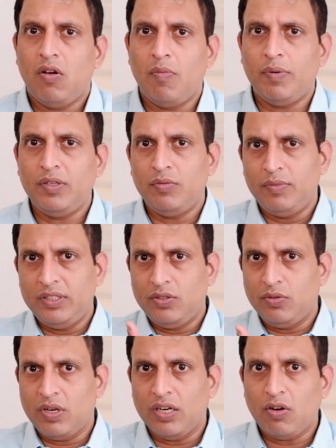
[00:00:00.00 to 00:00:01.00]
open
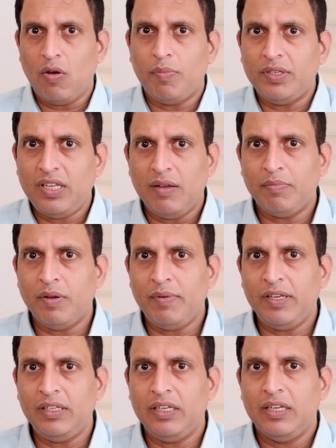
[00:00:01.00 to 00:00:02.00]
means you cut open the
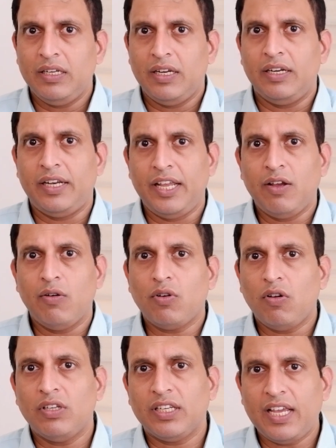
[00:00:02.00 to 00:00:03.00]
abdomen and
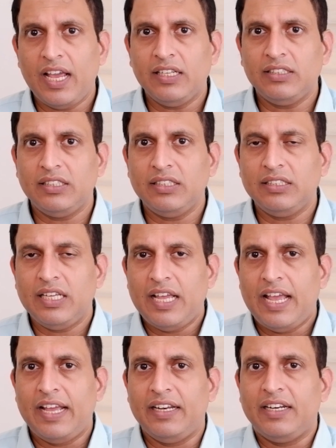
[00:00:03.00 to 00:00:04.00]
out all the cancers
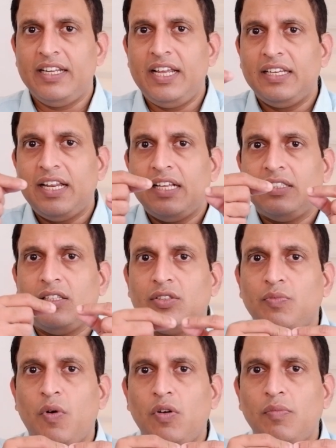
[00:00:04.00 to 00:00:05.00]
and reattach the
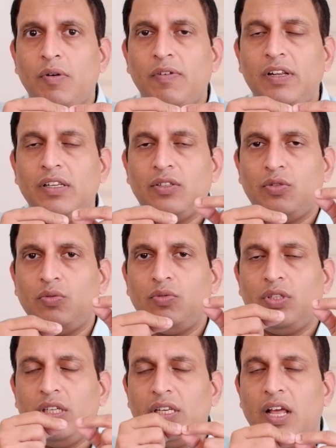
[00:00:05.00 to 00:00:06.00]
small bowel
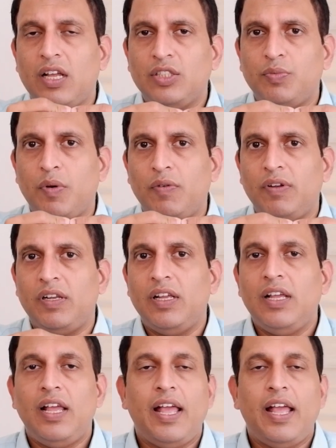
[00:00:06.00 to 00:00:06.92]
to the large bowel